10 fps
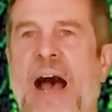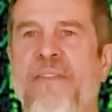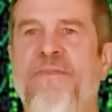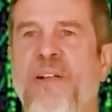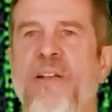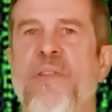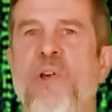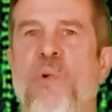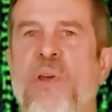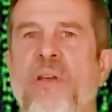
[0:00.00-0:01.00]
I fill in the
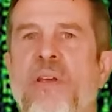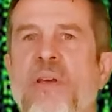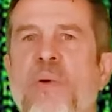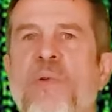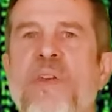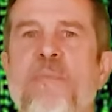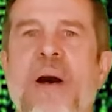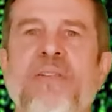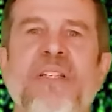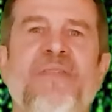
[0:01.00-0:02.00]
grid with the
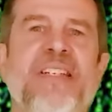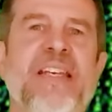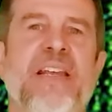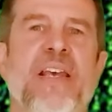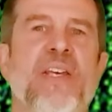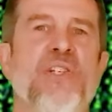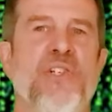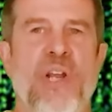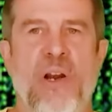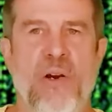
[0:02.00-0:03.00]
amount of DNA
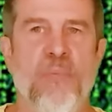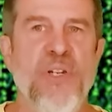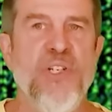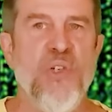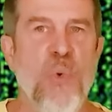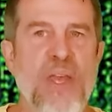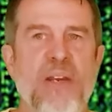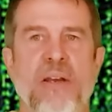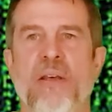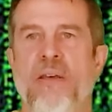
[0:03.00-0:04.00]
shared
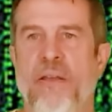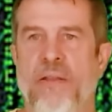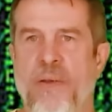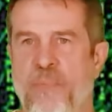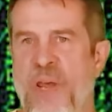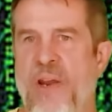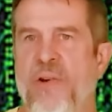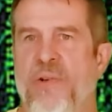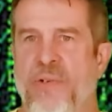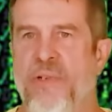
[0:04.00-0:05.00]
between the
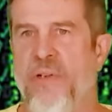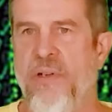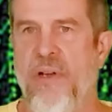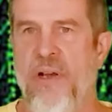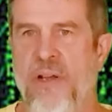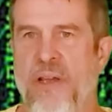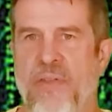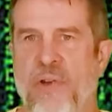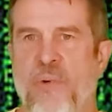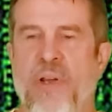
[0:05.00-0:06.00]
pairs in
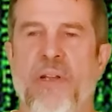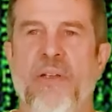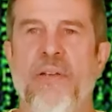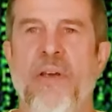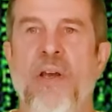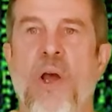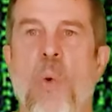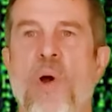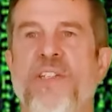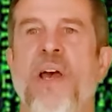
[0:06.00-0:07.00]
the grid.
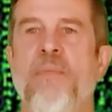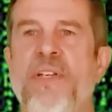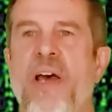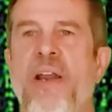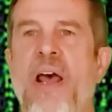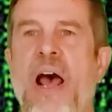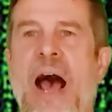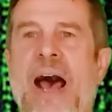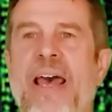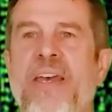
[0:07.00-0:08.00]
Once I'm done,
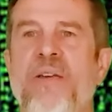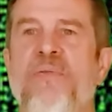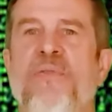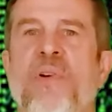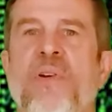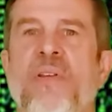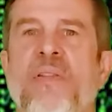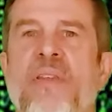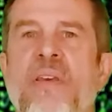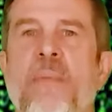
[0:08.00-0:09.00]
I
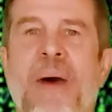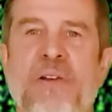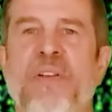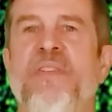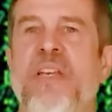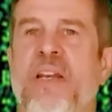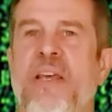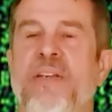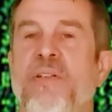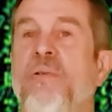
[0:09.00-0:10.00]
convert the amount of
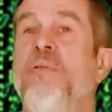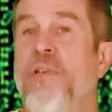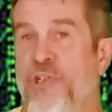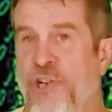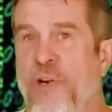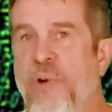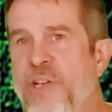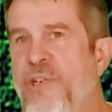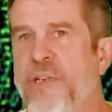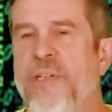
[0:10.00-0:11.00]
DNA to
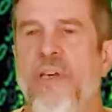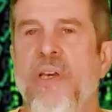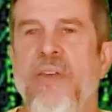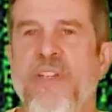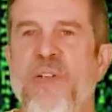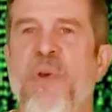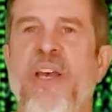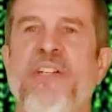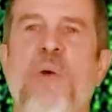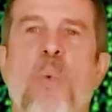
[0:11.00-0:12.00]
generations. This is
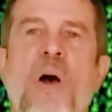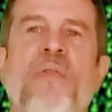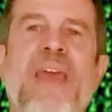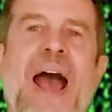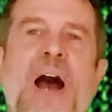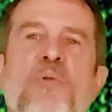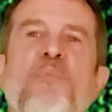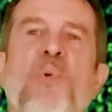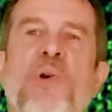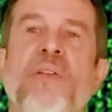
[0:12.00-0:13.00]
because I want the
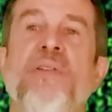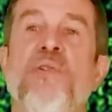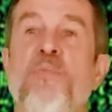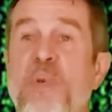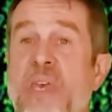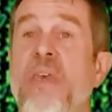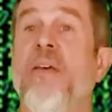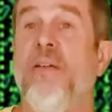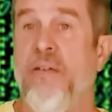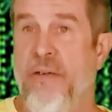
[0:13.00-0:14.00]
output to be
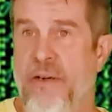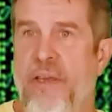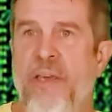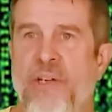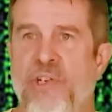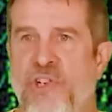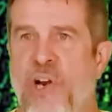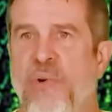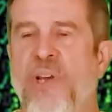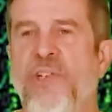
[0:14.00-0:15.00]
in
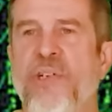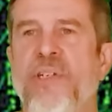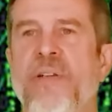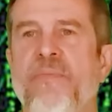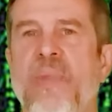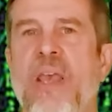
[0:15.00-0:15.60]
Generations.